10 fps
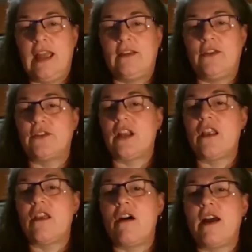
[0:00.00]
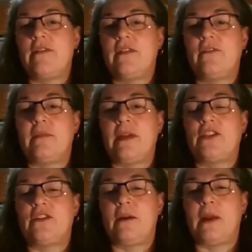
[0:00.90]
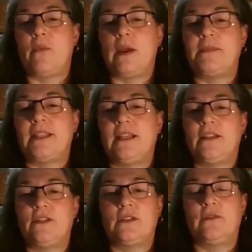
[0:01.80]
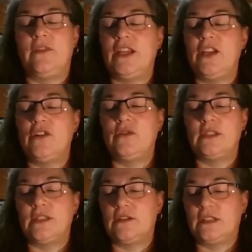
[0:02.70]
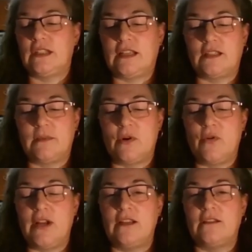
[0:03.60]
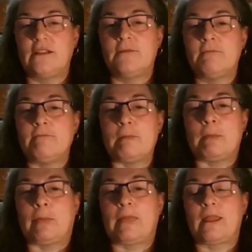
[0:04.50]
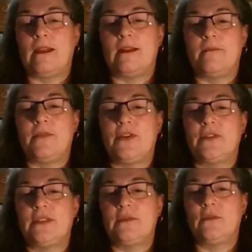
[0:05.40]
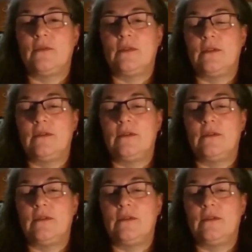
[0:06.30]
And there's a lot of information on my website. There's videos, there's testimonials, there's